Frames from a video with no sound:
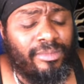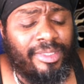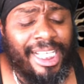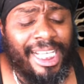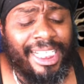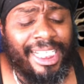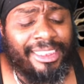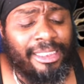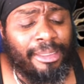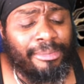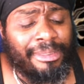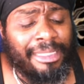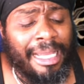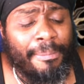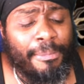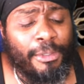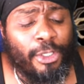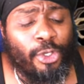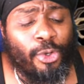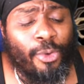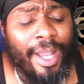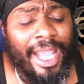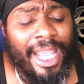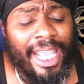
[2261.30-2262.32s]
did some type
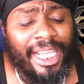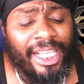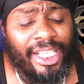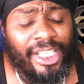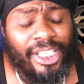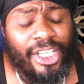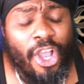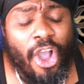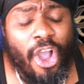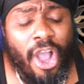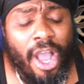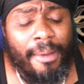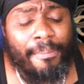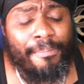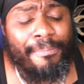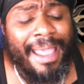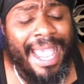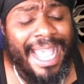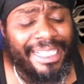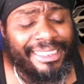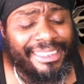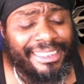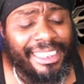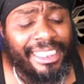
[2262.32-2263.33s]
of graveyard
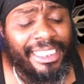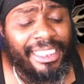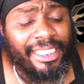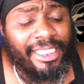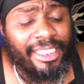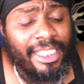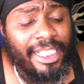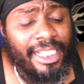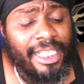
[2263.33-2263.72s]
magic